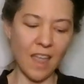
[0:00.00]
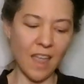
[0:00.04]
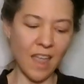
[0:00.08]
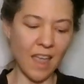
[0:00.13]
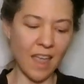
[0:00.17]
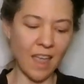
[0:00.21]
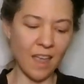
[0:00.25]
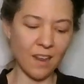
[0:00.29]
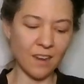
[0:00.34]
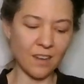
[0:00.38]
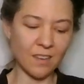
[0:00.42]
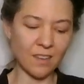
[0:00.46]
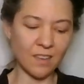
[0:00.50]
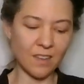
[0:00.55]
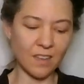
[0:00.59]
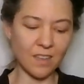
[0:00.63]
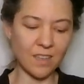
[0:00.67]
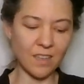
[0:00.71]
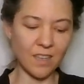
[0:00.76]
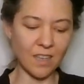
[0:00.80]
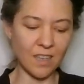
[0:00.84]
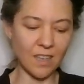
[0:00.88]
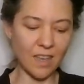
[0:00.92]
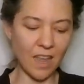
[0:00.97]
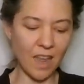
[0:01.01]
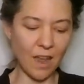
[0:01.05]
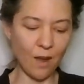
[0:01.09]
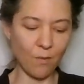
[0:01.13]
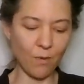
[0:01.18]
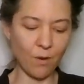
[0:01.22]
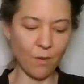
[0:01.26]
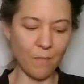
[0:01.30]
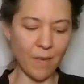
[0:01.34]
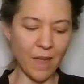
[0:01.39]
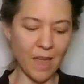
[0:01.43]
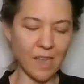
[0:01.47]
And today
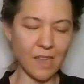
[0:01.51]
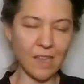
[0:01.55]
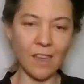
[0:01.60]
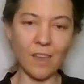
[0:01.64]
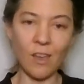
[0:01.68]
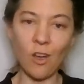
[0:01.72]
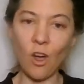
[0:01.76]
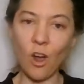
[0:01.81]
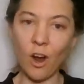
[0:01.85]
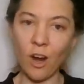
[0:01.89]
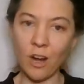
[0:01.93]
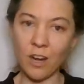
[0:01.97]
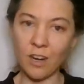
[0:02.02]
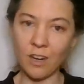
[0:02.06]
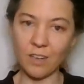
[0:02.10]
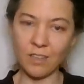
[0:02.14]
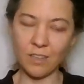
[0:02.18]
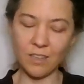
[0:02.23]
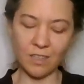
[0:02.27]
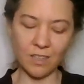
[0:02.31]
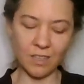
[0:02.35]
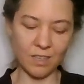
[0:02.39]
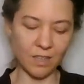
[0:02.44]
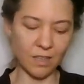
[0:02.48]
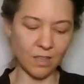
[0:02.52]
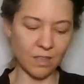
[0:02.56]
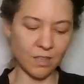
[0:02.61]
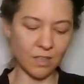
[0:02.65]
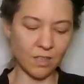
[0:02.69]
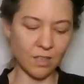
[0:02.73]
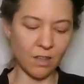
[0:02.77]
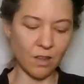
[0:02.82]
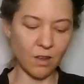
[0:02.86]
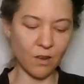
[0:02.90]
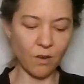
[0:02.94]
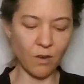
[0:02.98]
we're making hearts.
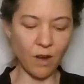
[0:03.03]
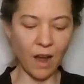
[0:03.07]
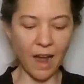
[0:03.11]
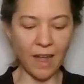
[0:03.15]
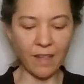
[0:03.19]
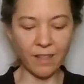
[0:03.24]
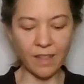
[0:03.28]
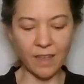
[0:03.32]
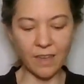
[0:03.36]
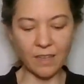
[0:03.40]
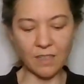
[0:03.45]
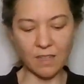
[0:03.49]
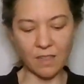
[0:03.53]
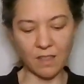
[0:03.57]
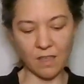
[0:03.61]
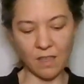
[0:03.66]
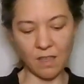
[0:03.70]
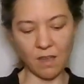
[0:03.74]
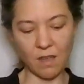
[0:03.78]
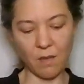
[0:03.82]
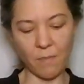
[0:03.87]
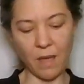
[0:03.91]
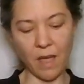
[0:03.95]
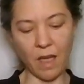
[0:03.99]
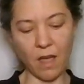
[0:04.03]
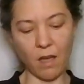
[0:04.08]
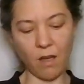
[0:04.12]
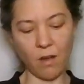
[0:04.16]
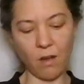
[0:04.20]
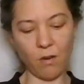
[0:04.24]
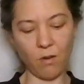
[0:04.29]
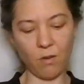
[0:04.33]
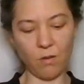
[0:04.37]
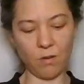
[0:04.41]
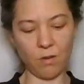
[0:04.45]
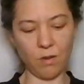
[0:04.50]
So I like to think
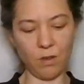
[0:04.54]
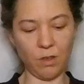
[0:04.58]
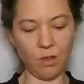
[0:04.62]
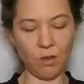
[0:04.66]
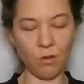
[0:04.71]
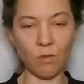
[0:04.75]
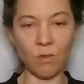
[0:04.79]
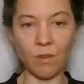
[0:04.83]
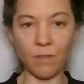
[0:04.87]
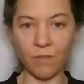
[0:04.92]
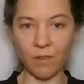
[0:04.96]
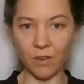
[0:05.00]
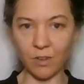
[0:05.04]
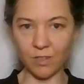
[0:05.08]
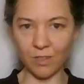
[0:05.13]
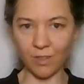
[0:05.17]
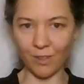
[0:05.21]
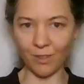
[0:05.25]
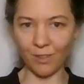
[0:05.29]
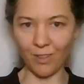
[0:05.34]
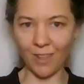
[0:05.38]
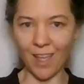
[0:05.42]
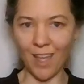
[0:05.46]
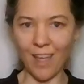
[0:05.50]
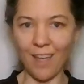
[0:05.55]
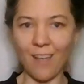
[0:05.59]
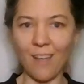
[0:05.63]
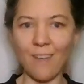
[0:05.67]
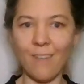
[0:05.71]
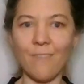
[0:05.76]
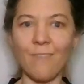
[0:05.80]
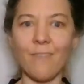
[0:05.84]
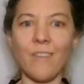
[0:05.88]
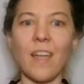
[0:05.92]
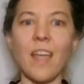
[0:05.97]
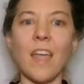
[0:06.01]
about universal
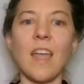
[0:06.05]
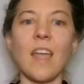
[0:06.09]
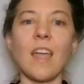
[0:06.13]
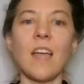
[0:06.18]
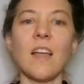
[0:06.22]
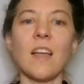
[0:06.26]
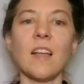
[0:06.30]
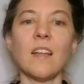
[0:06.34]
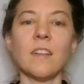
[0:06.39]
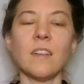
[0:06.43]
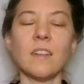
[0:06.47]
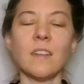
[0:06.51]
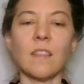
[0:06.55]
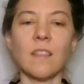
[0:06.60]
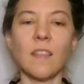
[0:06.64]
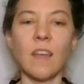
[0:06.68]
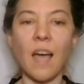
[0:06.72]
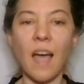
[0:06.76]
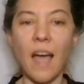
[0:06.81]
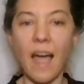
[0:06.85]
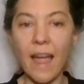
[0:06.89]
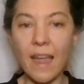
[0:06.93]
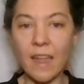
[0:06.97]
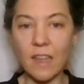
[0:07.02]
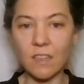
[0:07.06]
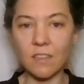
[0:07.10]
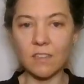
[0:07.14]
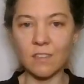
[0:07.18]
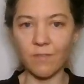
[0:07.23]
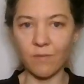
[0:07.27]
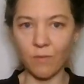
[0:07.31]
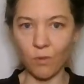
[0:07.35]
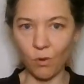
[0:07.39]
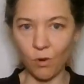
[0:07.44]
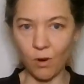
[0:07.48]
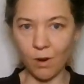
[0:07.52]
love and the
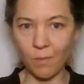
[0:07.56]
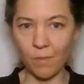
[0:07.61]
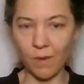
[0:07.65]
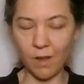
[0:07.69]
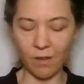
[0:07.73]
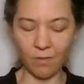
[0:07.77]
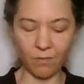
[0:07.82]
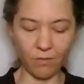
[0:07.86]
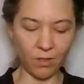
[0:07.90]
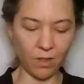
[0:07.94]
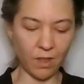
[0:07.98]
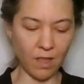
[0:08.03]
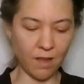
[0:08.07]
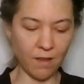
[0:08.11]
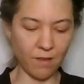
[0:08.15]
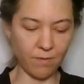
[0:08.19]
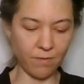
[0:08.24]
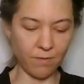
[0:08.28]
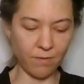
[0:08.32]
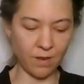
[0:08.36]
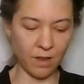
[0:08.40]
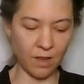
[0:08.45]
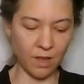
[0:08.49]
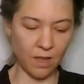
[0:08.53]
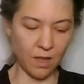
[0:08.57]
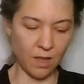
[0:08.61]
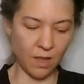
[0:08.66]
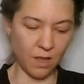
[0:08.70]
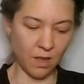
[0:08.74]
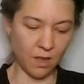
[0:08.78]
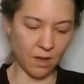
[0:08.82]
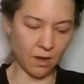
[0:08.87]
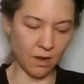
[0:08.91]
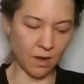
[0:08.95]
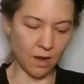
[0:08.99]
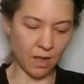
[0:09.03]
highest form of love,
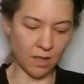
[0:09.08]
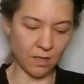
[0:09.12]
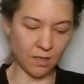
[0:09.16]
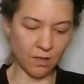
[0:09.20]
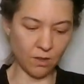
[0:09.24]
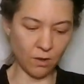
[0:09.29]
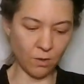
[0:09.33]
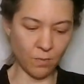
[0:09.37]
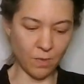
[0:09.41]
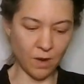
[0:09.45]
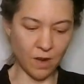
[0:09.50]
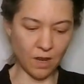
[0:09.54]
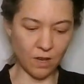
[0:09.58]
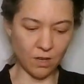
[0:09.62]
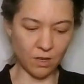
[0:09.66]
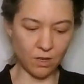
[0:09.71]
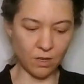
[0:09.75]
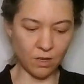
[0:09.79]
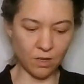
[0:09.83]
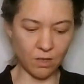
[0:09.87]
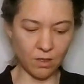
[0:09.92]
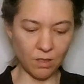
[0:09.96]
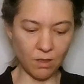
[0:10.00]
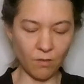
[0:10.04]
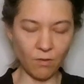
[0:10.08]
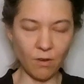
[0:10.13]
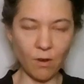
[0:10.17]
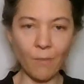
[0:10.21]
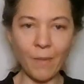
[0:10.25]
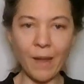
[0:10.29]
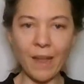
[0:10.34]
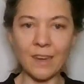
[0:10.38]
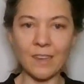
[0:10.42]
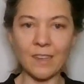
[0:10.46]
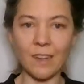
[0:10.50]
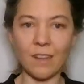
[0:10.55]
not so much the
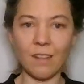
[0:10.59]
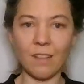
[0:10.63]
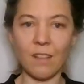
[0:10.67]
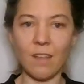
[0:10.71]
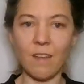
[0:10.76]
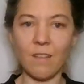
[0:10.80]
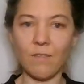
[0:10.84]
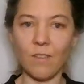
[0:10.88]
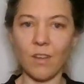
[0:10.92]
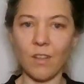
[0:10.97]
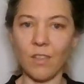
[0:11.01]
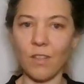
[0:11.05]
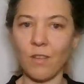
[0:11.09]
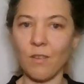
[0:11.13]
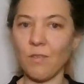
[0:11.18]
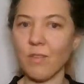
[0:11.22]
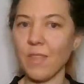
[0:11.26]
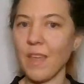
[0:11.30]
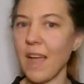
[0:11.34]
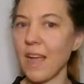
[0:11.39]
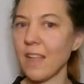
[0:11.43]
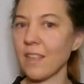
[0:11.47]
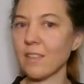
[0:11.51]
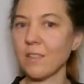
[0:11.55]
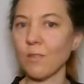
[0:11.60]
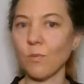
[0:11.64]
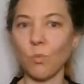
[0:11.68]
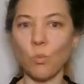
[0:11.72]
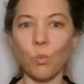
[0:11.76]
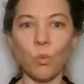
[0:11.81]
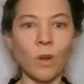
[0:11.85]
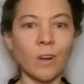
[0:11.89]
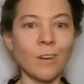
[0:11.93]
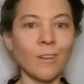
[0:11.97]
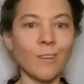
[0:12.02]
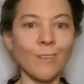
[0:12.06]
romantic love, although that's
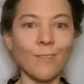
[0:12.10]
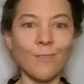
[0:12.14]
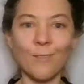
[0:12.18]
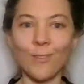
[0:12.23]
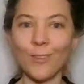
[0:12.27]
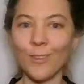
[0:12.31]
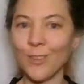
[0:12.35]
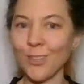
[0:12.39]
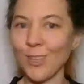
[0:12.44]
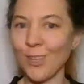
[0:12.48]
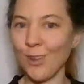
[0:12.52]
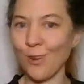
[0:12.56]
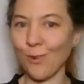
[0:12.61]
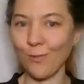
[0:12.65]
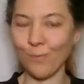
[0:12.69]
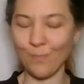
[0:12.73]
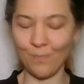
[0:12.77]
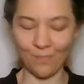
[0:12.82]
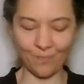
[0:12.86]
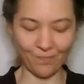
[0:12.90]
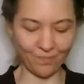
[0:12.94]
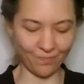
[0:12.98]
wonderful too.